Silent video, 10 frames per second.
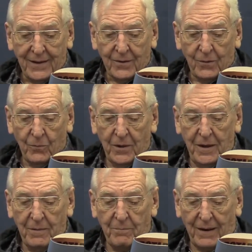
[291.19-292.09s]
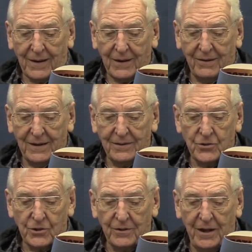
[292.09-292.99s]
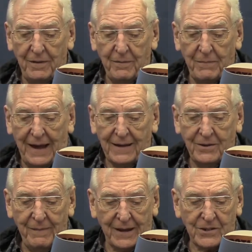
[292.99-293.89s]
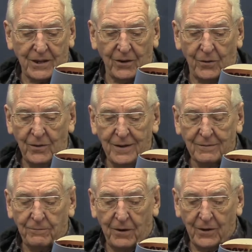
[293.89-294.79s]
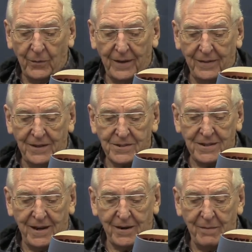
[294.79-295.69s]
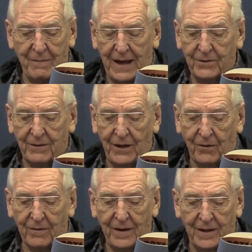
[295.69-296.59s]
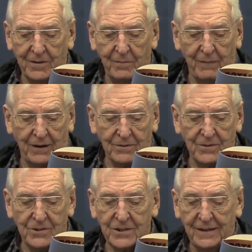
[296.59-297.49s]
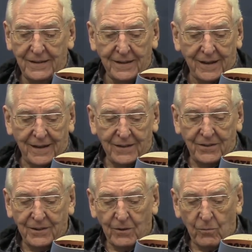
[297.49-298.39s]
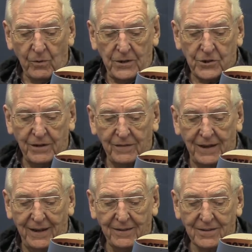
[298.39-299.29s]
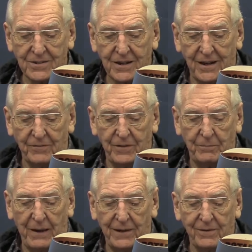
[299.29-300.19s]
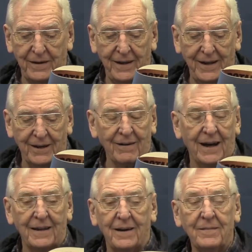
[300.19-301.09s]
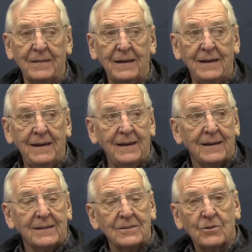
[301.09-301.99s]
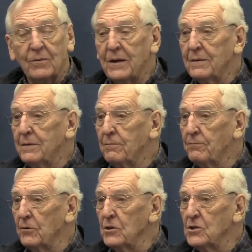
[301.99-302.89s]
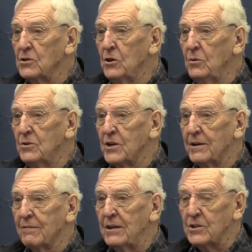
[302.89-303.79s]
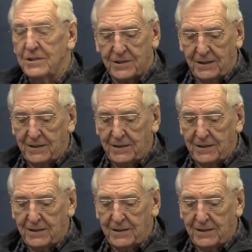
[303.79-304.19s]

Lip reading: would embark on a journey back to Mexico, following the Sierra Madre Oriental Mountains until reaching the hills of the Padre Heredia. So the first 2 generations that they